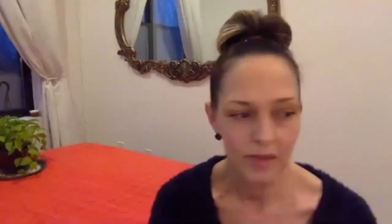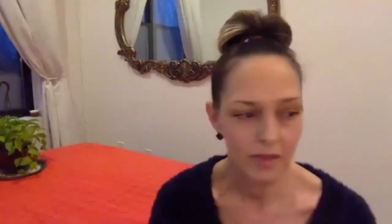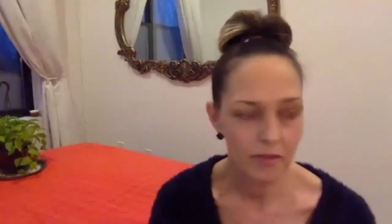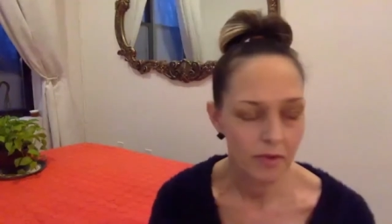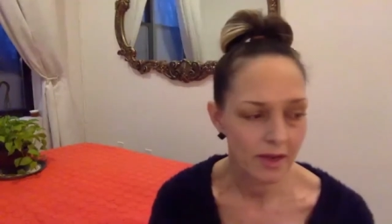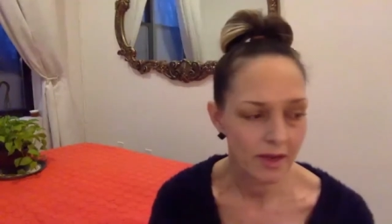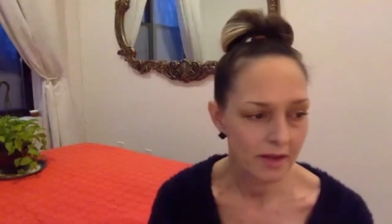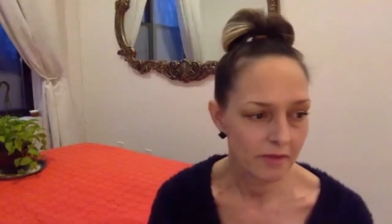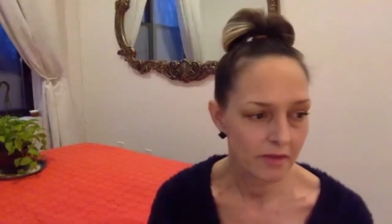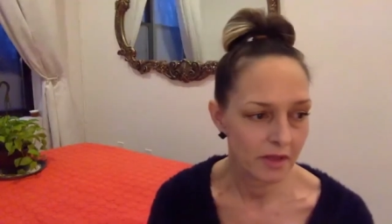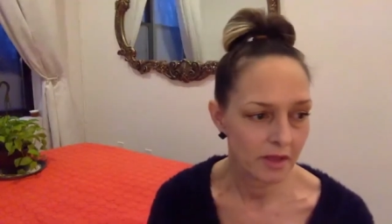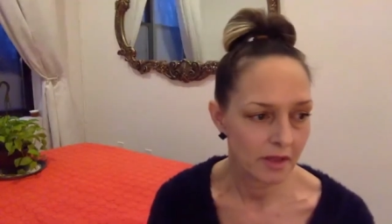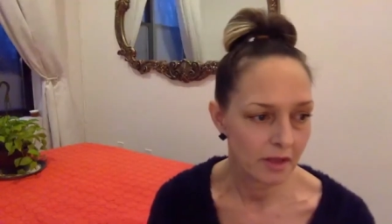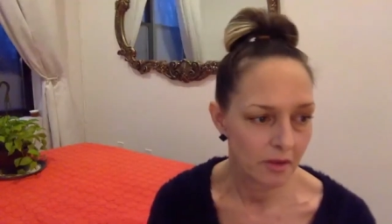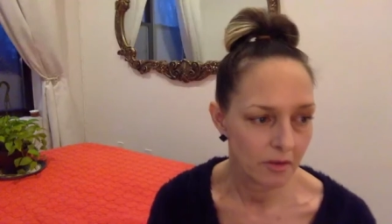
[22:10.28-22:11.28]
we have
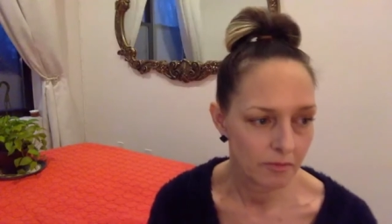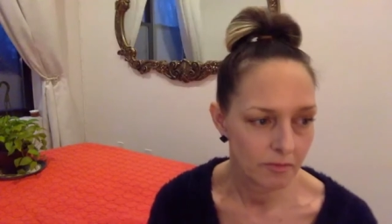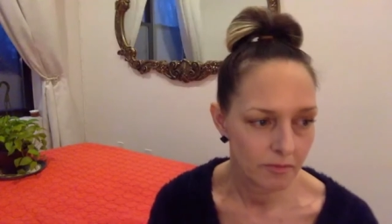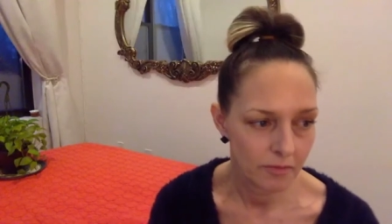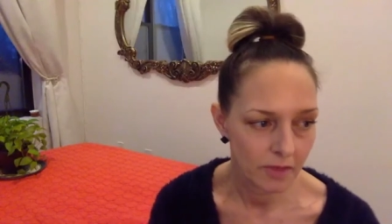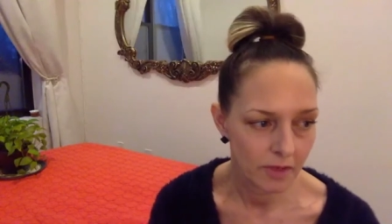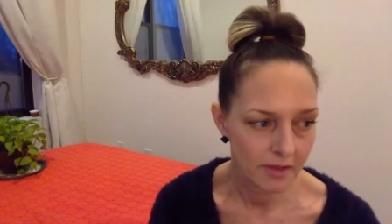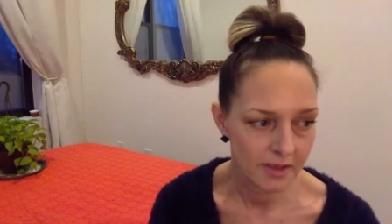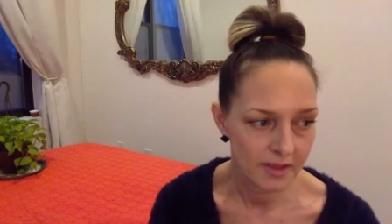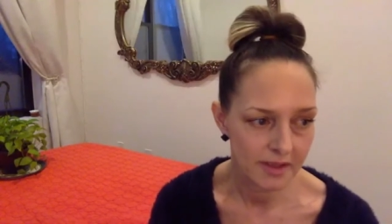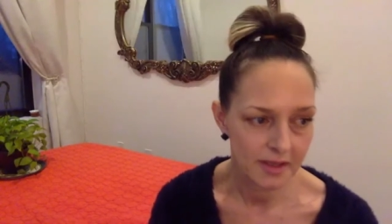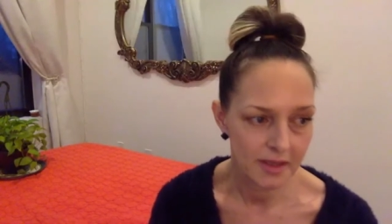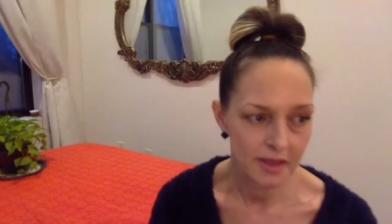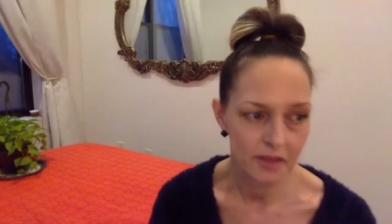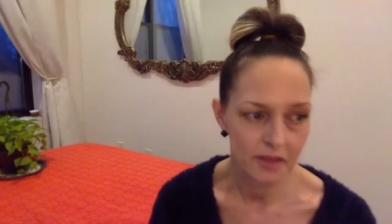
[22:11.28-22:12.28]
the
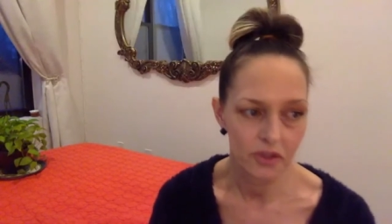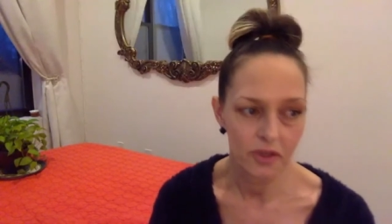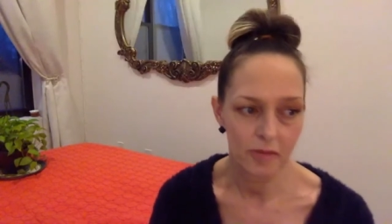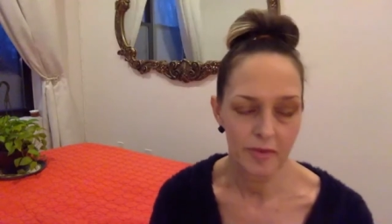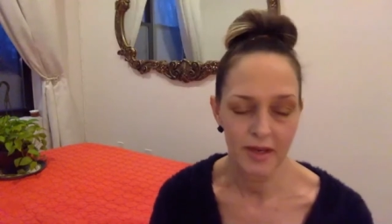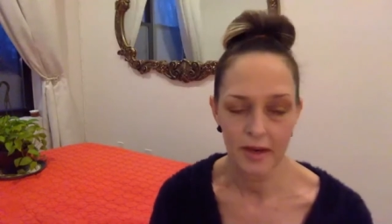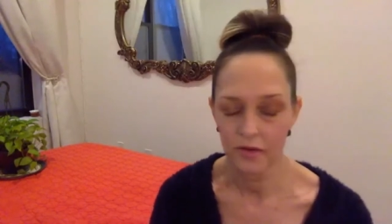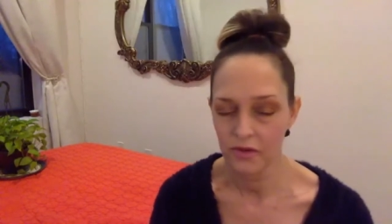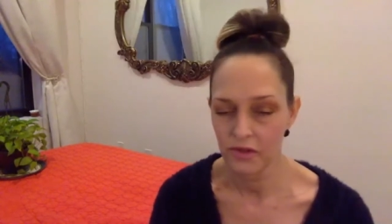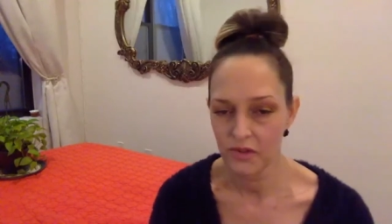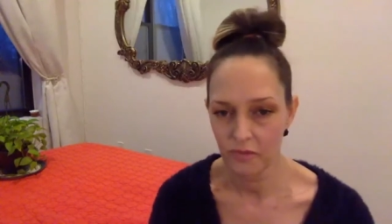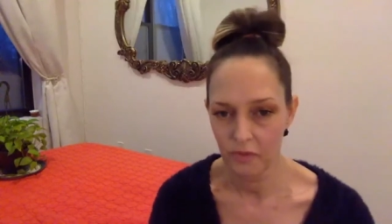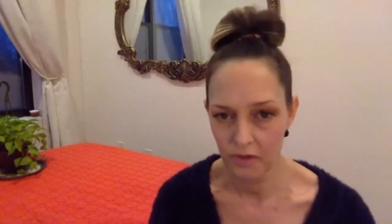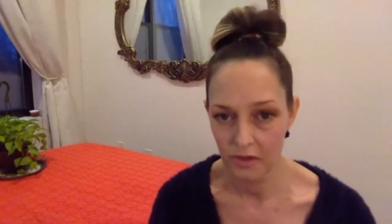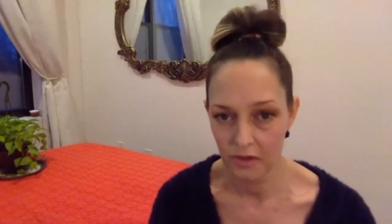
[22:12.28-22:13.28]
designated shopping hours
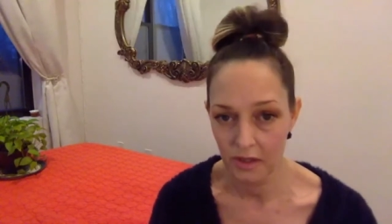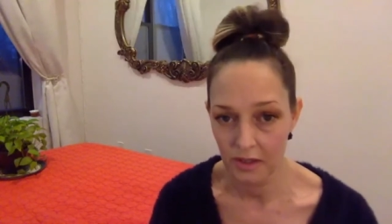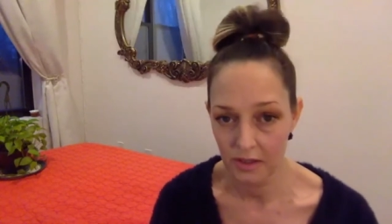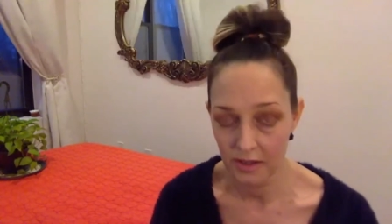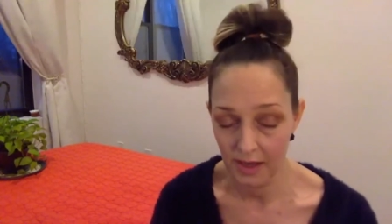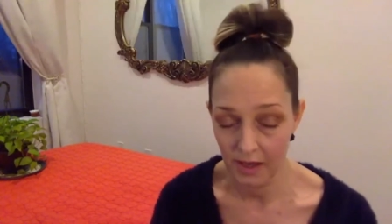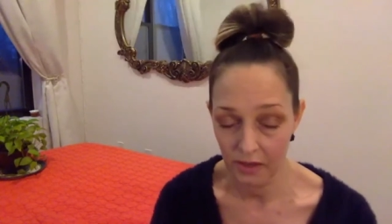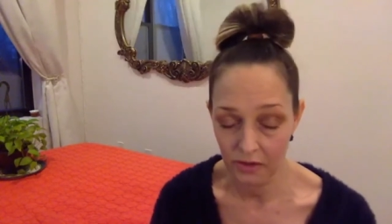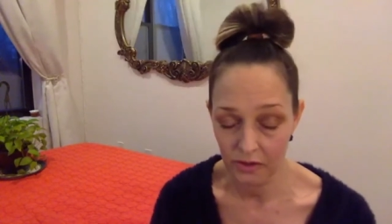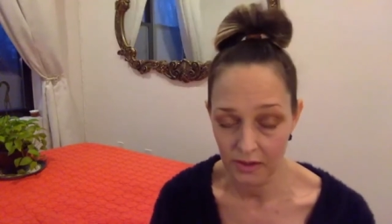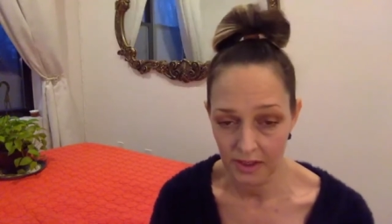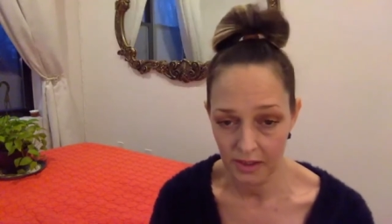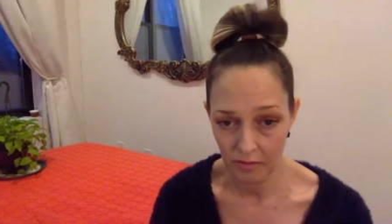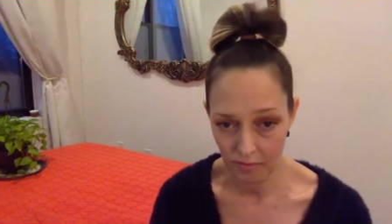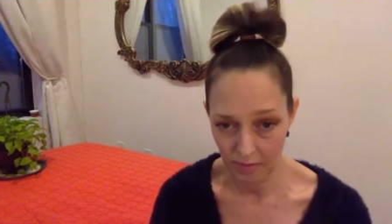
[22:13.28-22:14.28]
for the
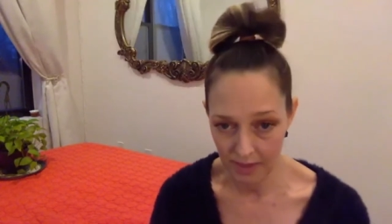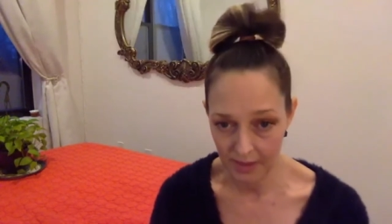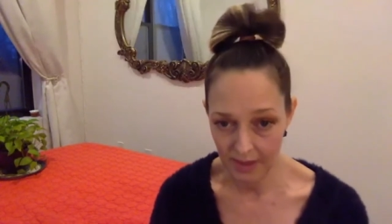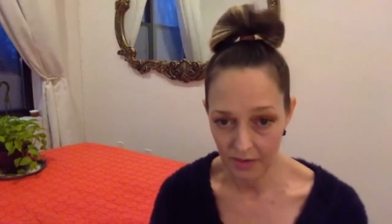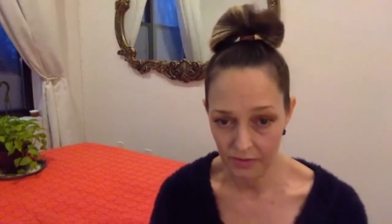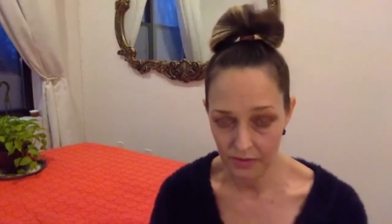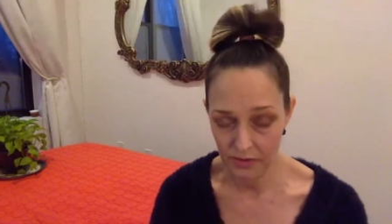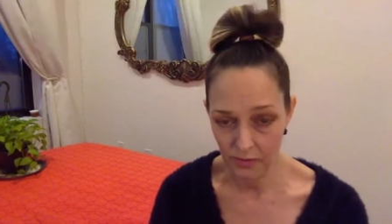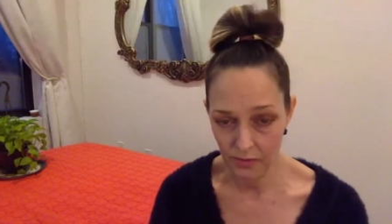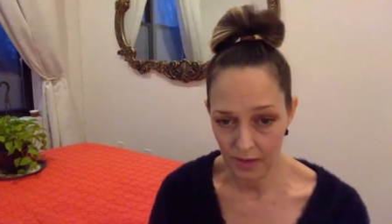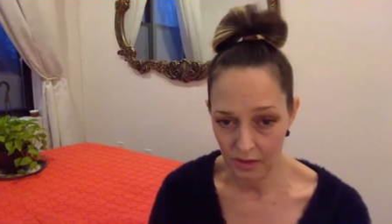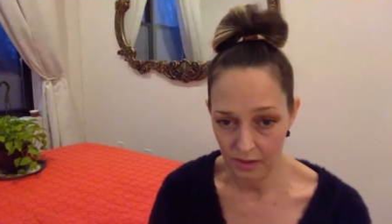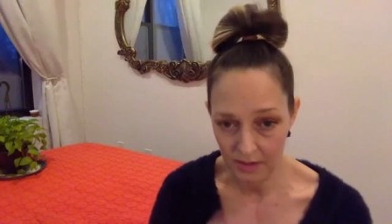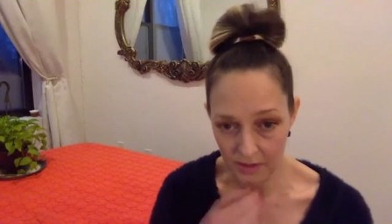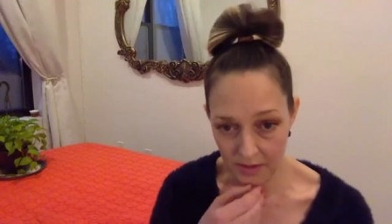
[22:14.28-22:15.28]
elderly right now as
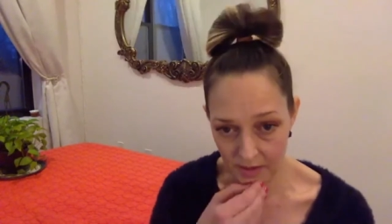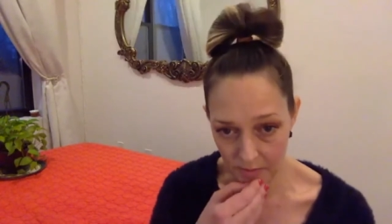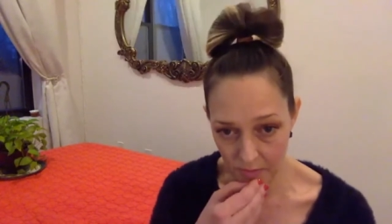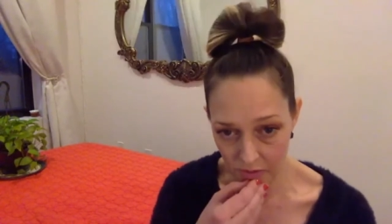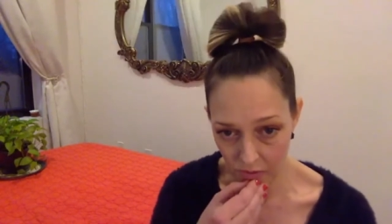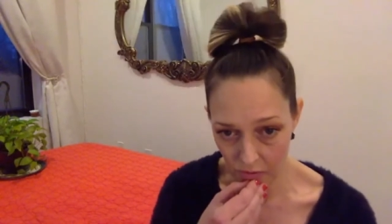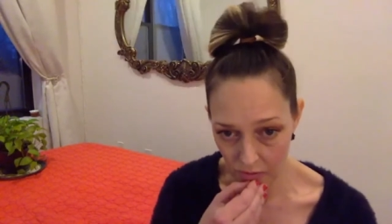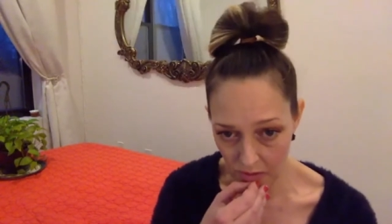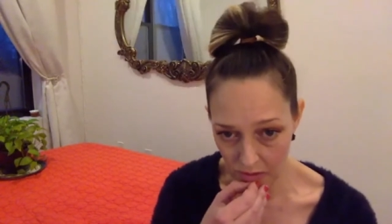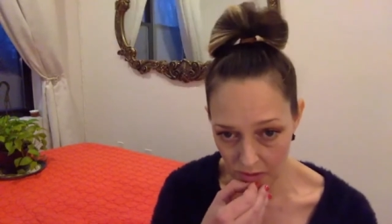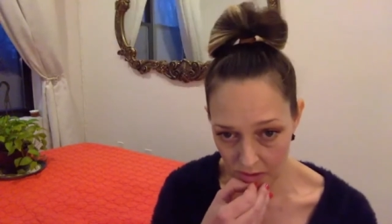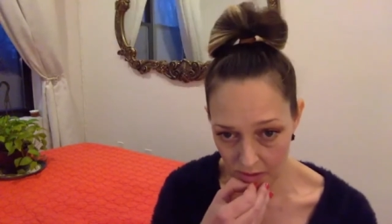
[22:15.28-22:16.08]
well in some stores